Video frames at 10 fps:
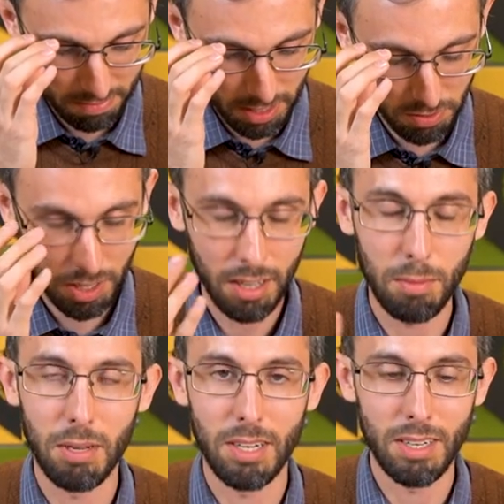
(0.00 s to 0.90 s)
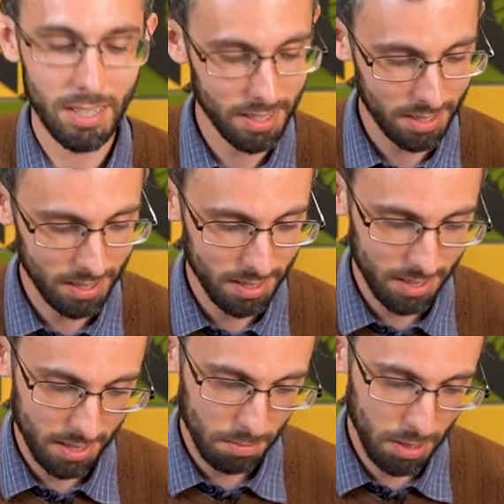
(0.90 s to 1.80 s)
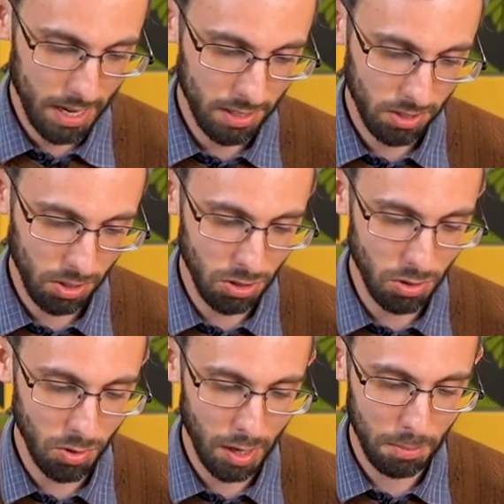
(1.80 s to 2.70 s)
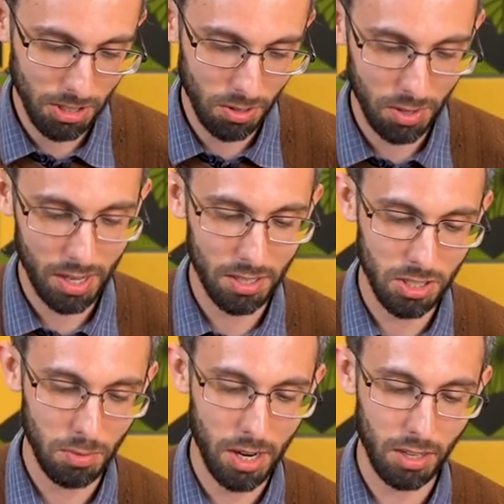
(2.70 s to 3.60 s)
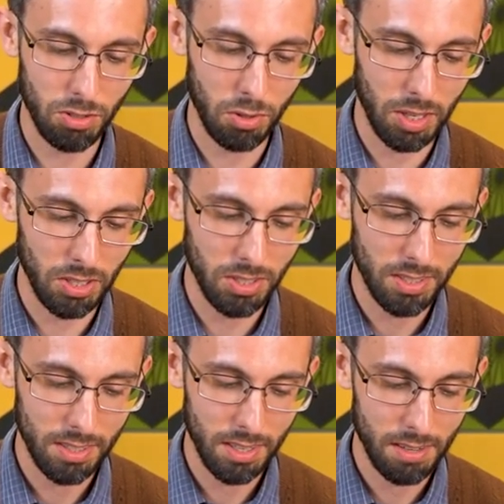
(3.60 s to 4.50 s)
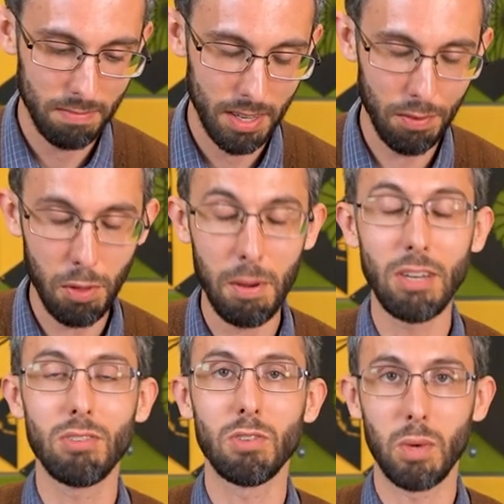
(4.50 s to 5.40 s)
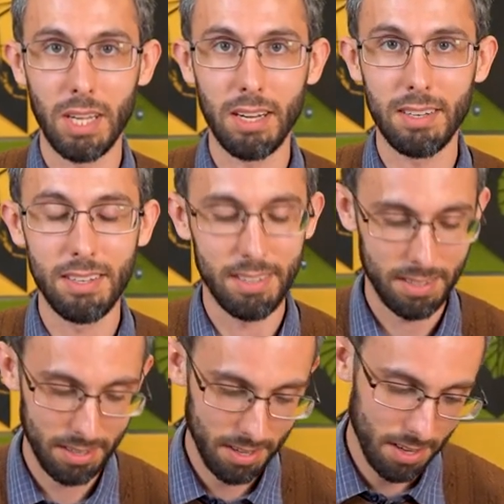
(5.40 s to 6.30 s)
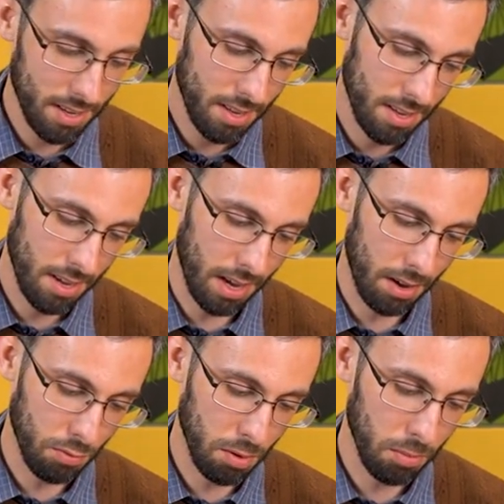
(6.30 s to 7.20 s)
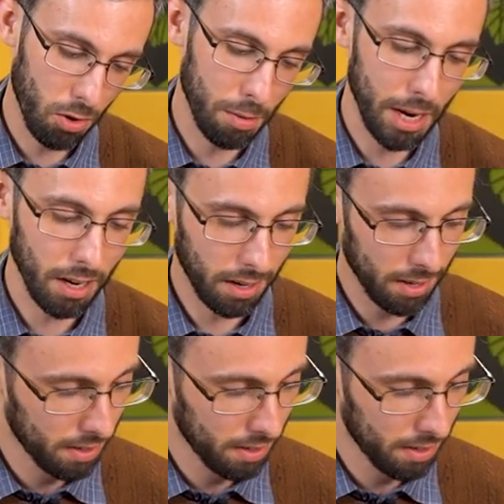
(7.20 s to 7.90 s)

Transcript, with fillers: That's a valid opinion. P.S. Could you do an episode on Ceratosaurus? If the patrons will it. Uh, from Cormac.